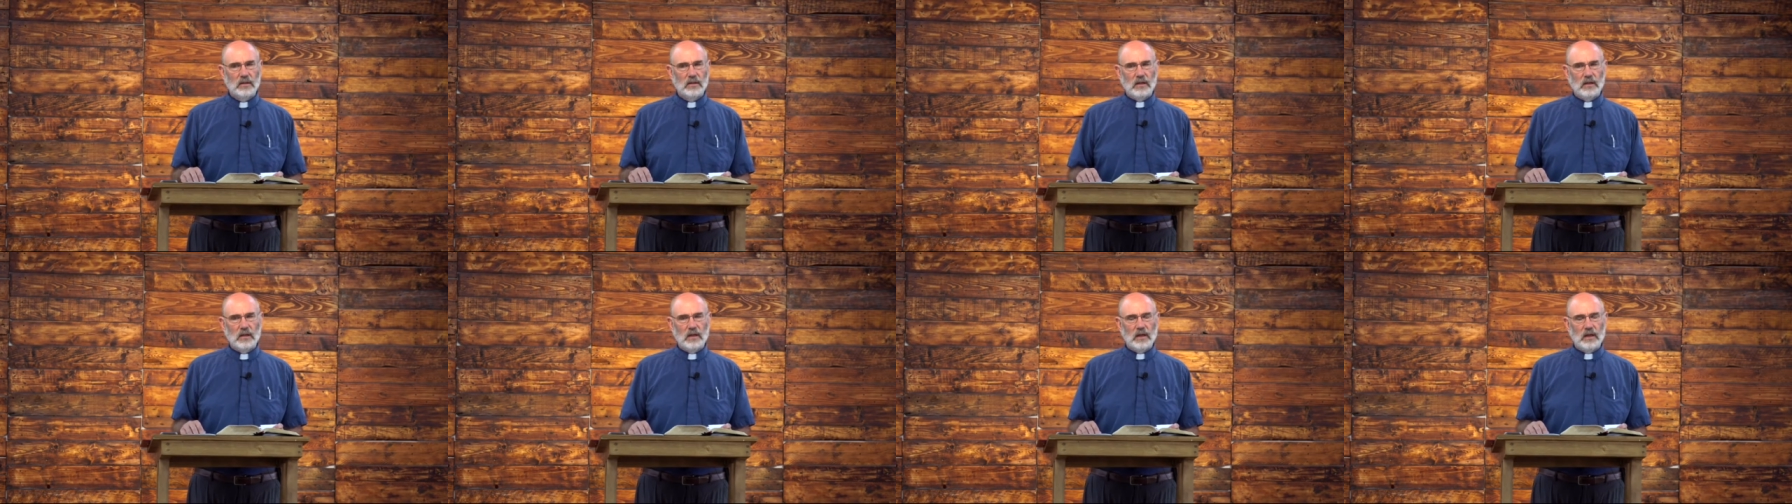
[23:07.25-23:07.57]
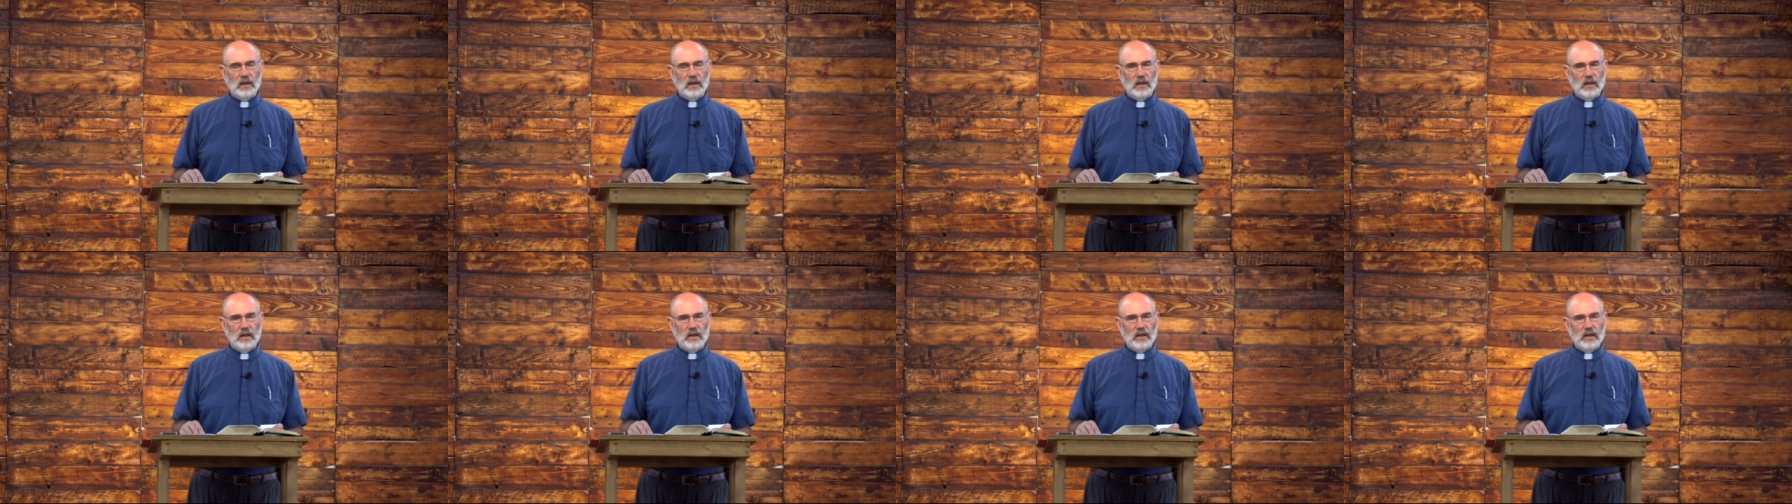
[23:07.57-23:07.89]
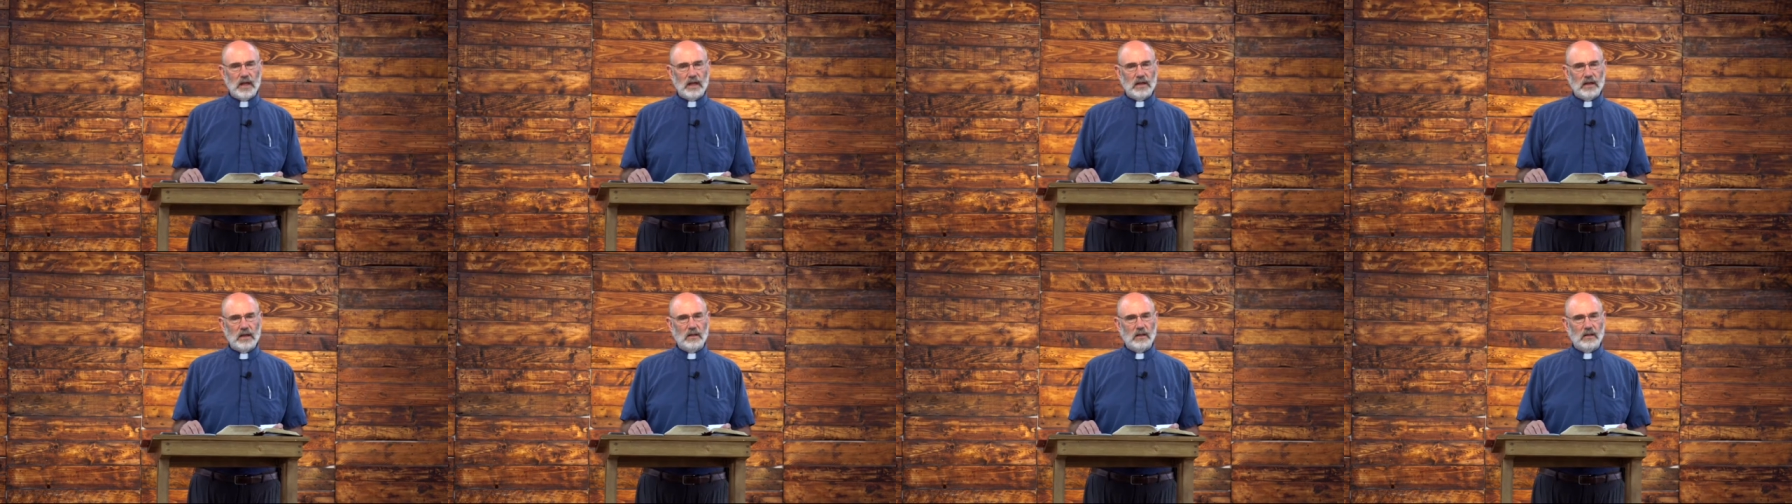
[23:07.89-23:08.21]

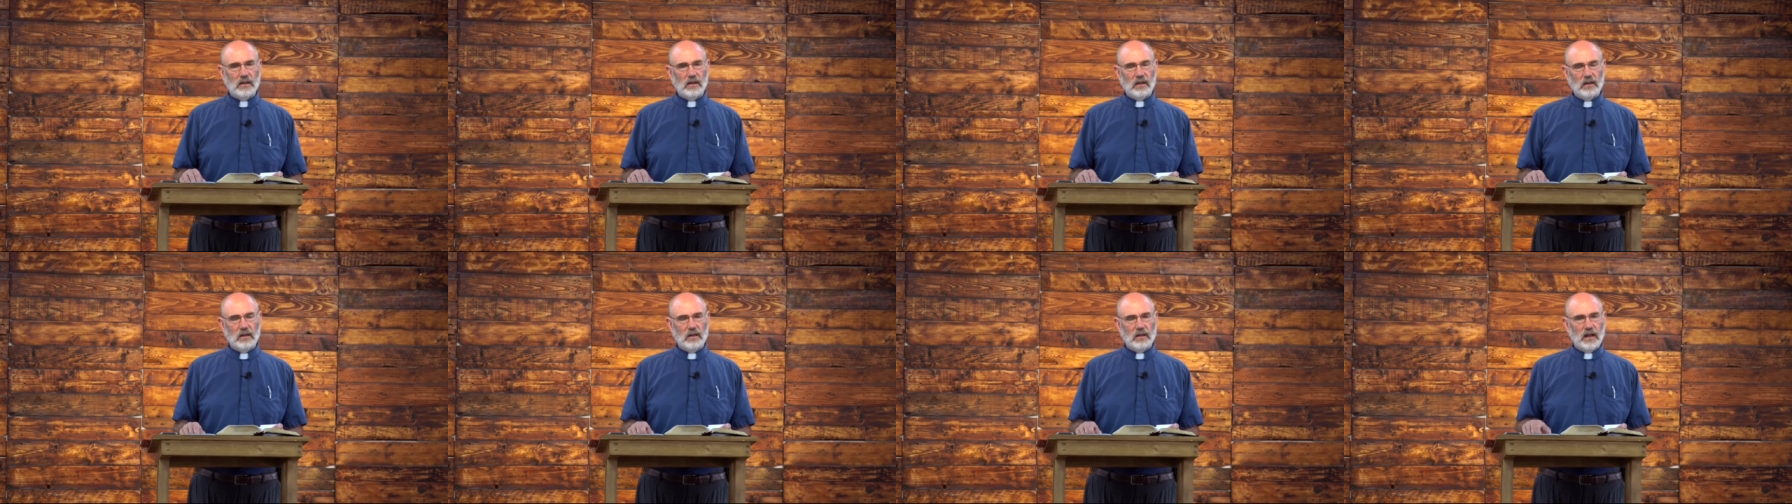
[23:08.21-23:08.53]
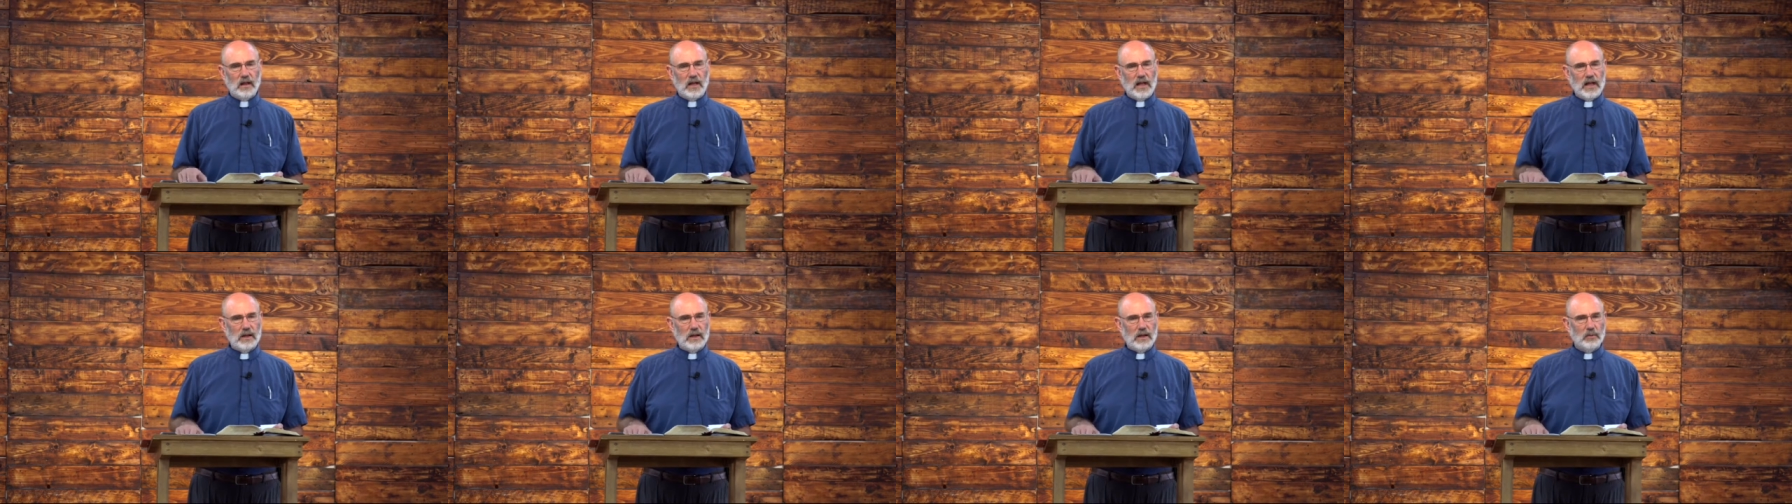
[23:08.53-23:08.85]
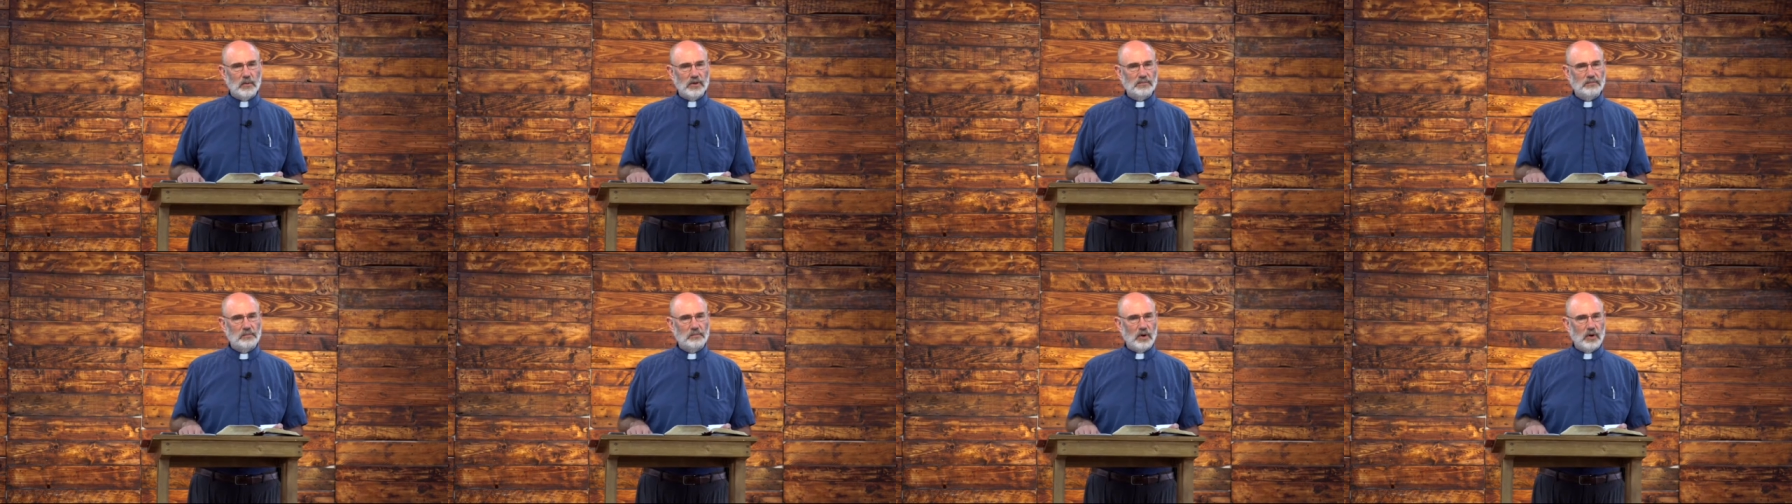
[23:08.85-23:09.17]
that Adam
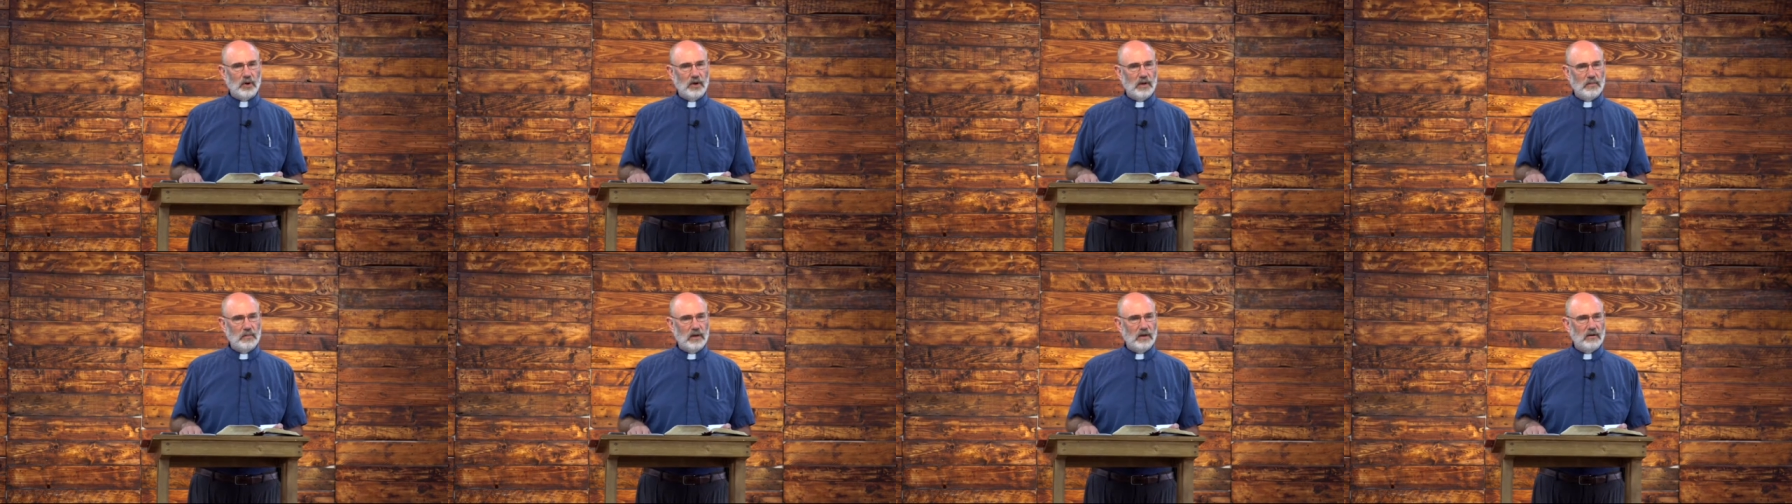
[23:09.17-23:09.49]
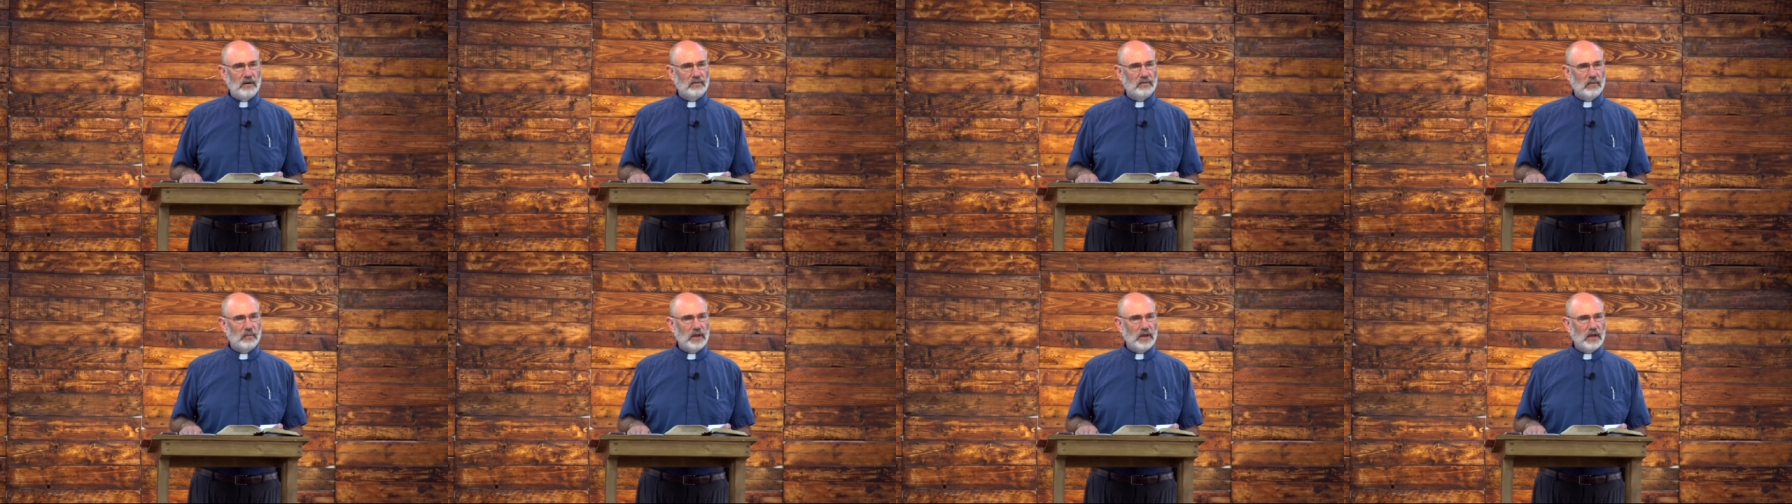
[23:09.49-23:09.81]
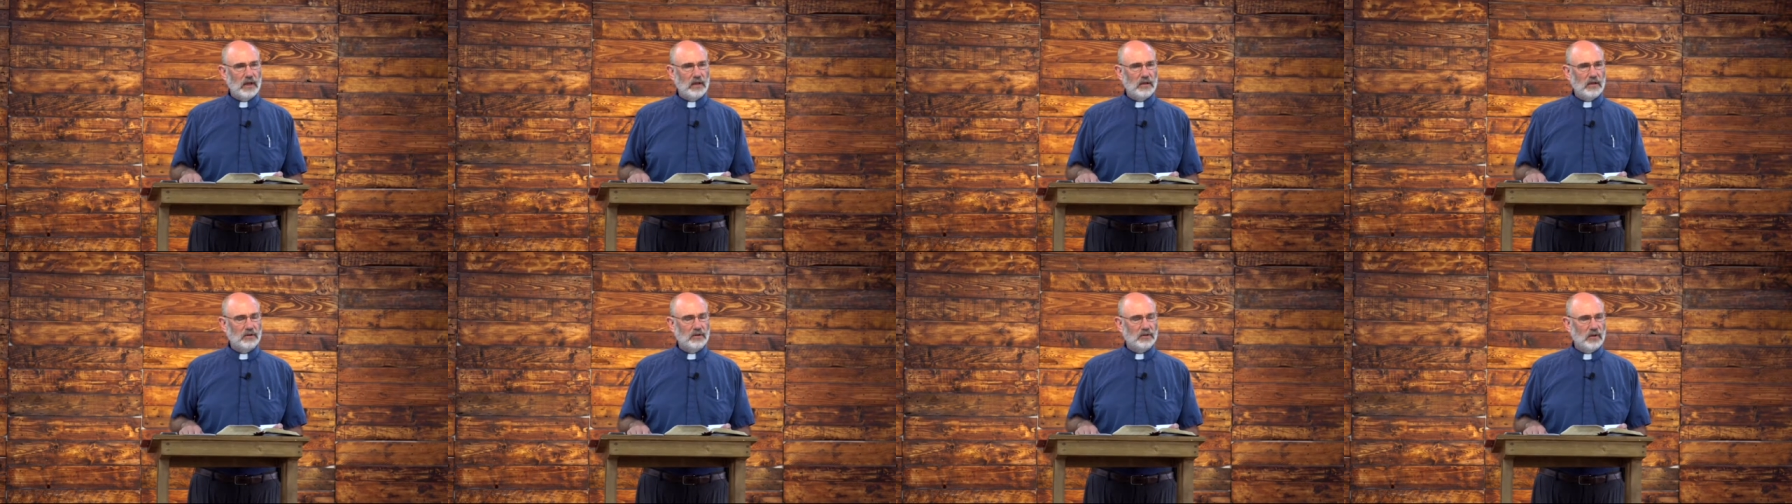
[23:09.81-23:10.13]
was prohibited from
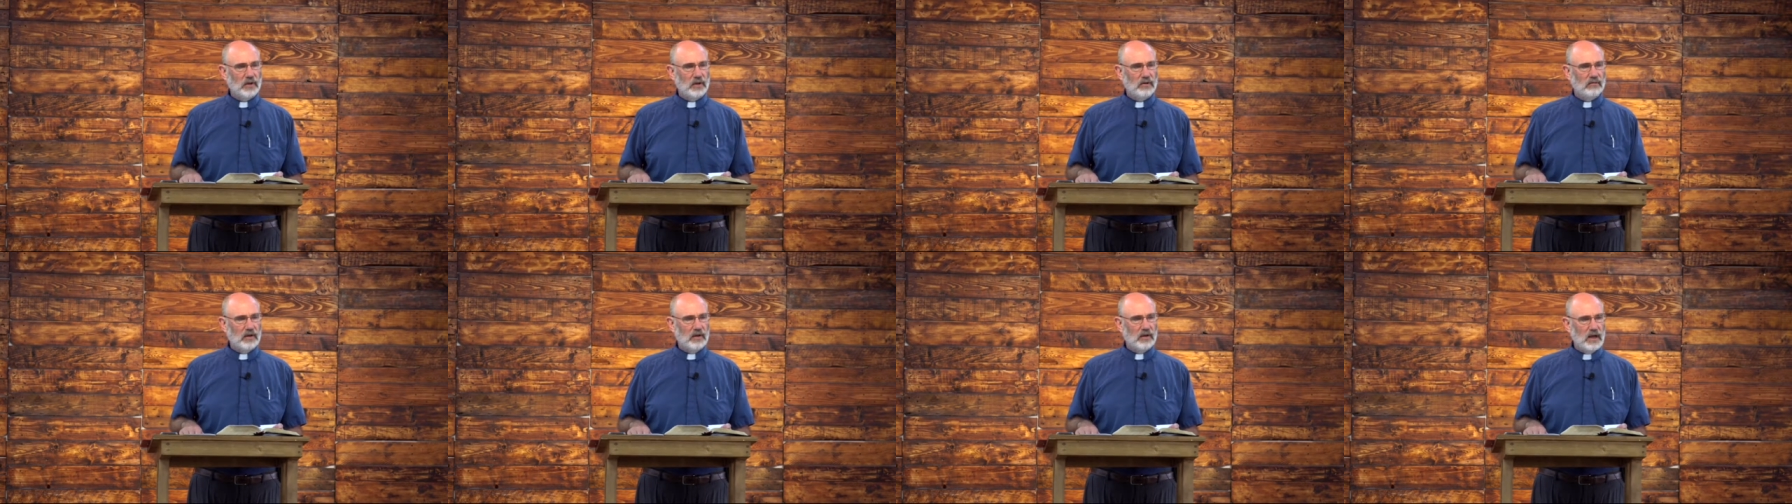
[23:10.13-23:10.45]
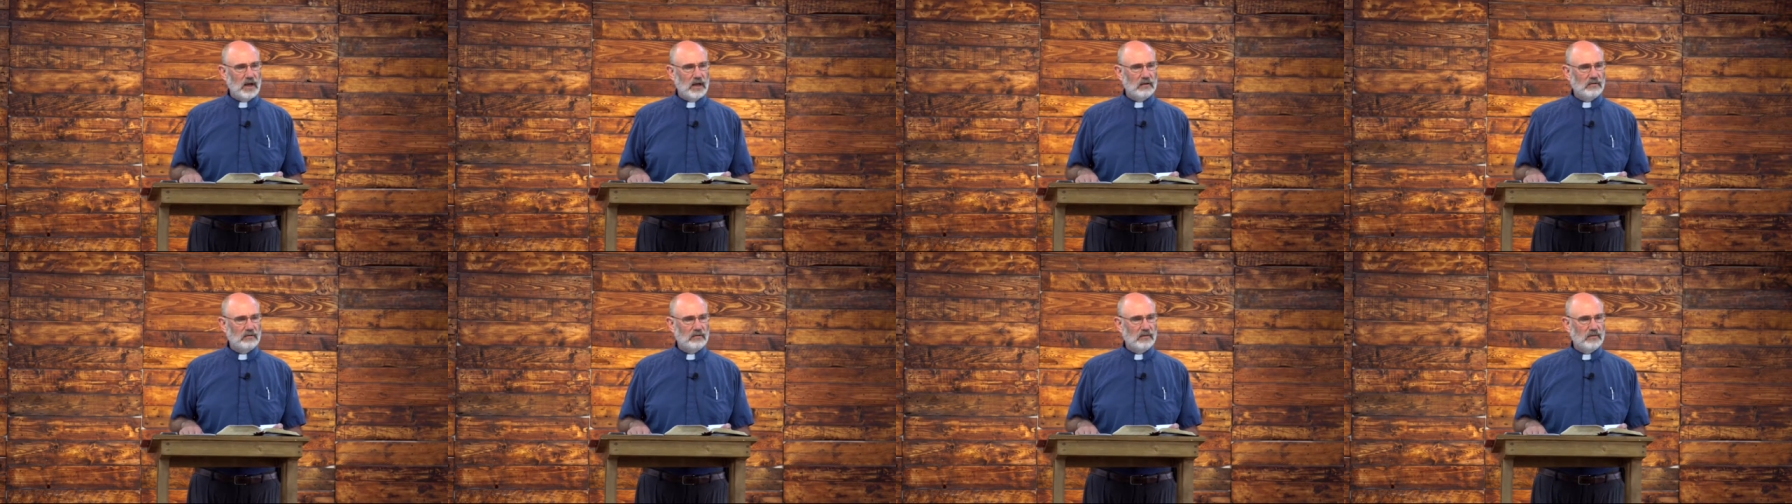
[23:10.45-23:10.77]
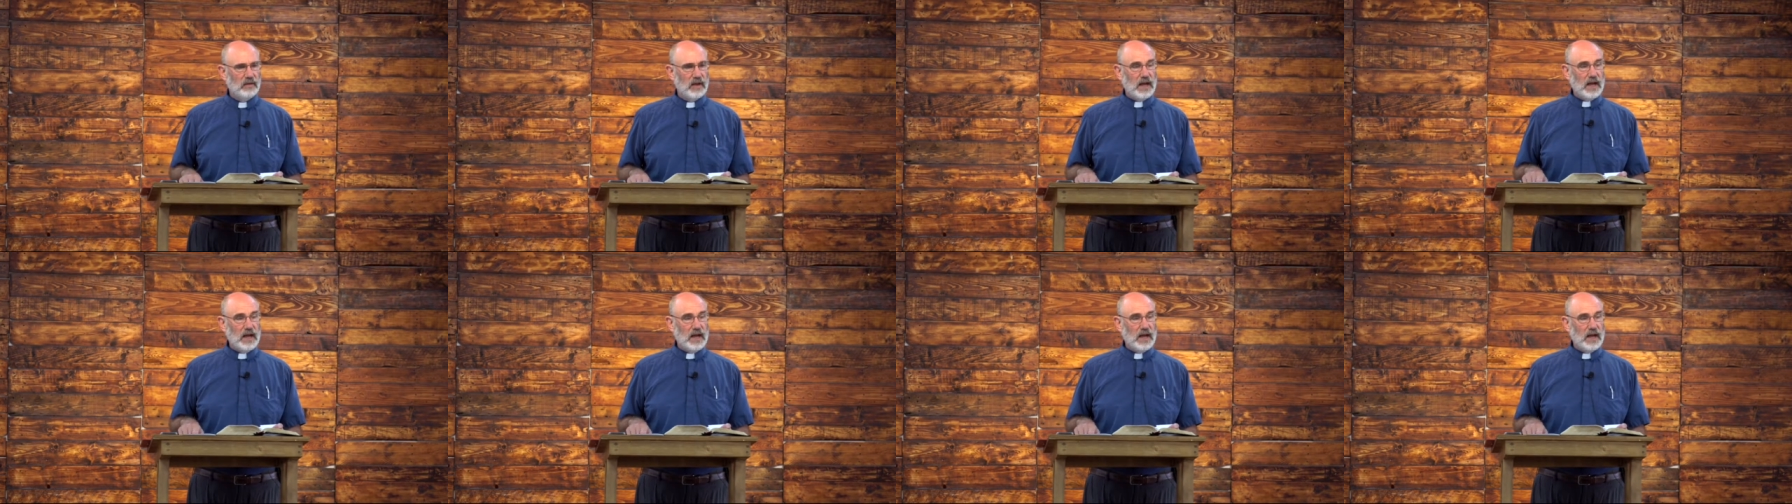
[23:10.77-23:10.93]
eating the tree of life